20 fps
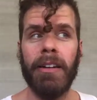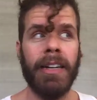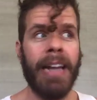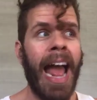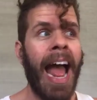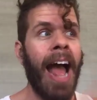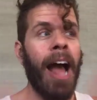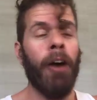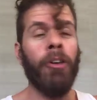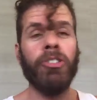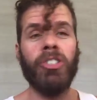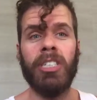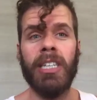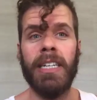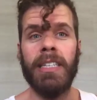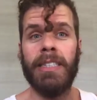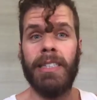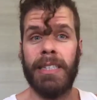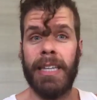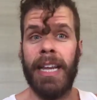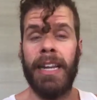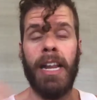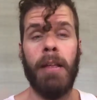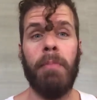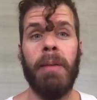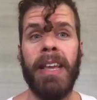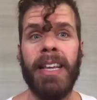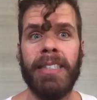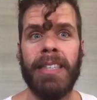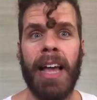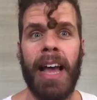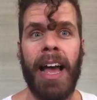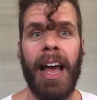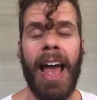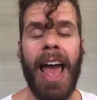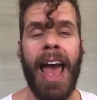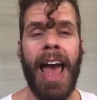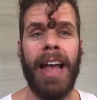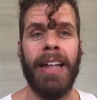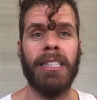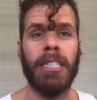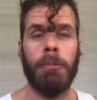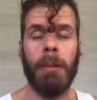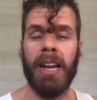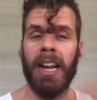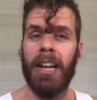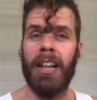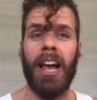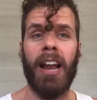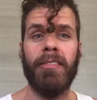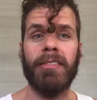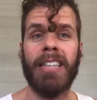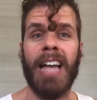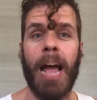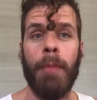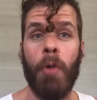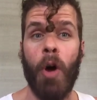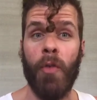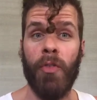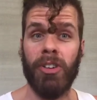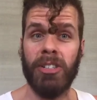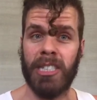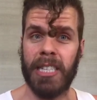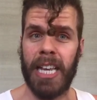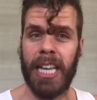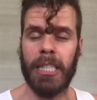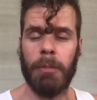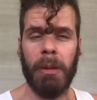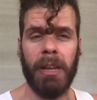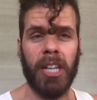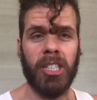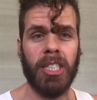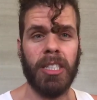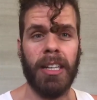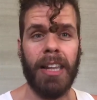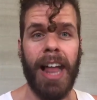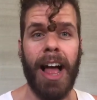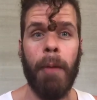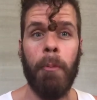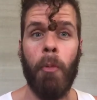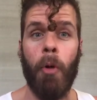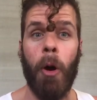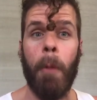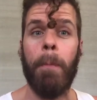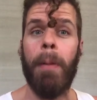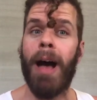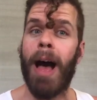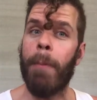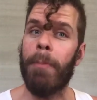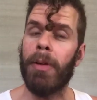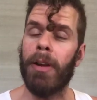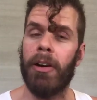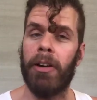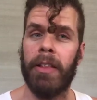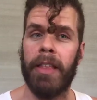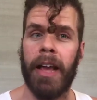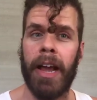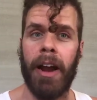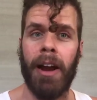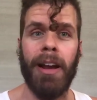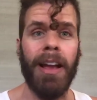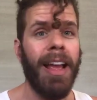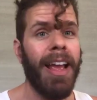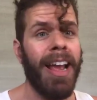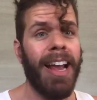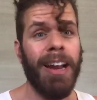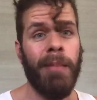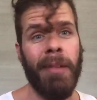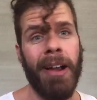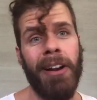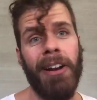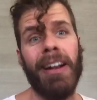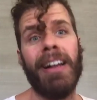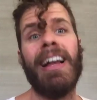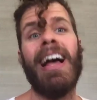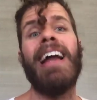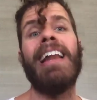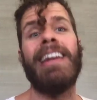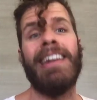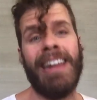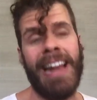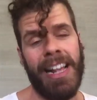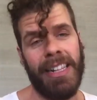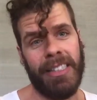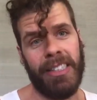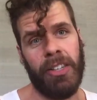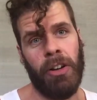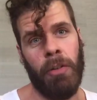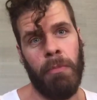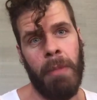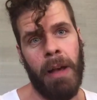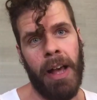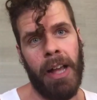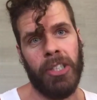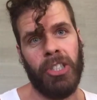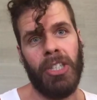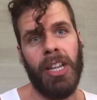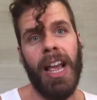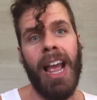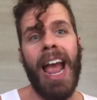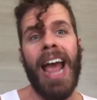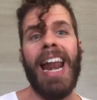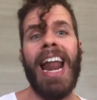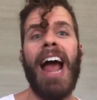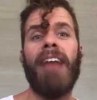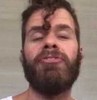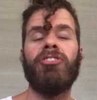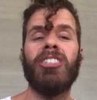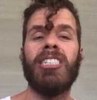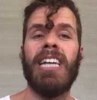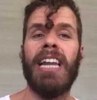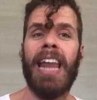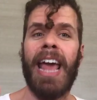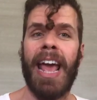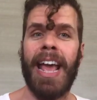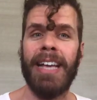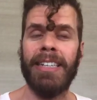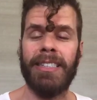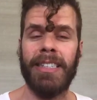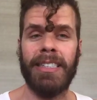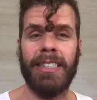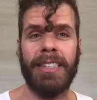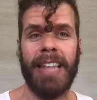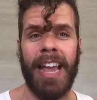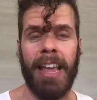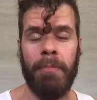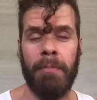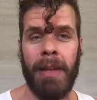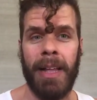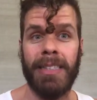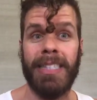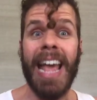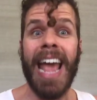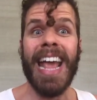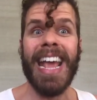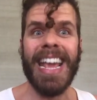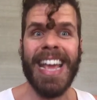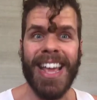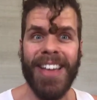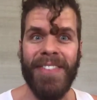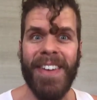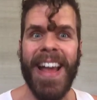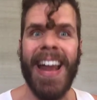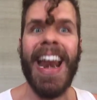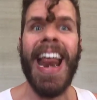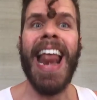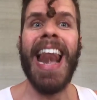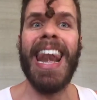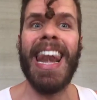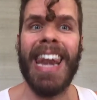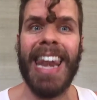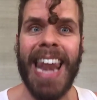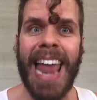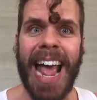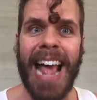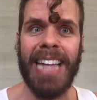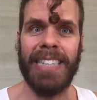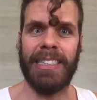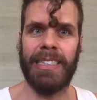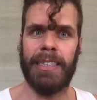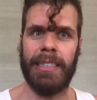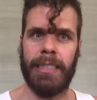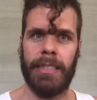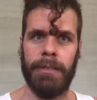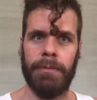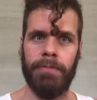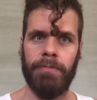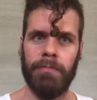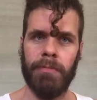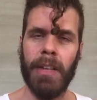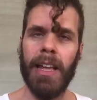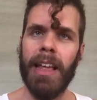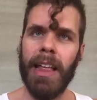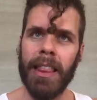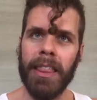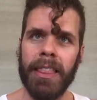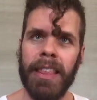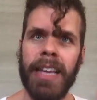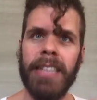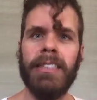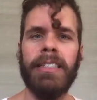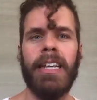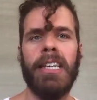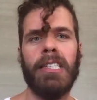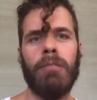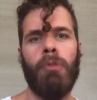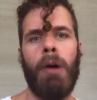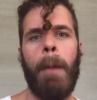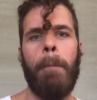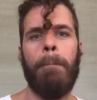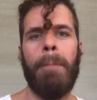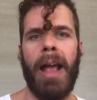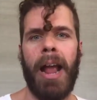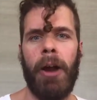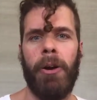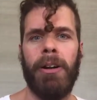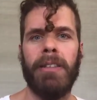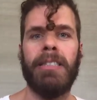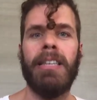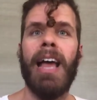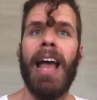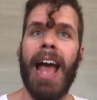Now she's in Ibiza and spending a lot of time overseas because she's a lot more popular there. In America, not so much. And after today's statements, even less. This is what Perez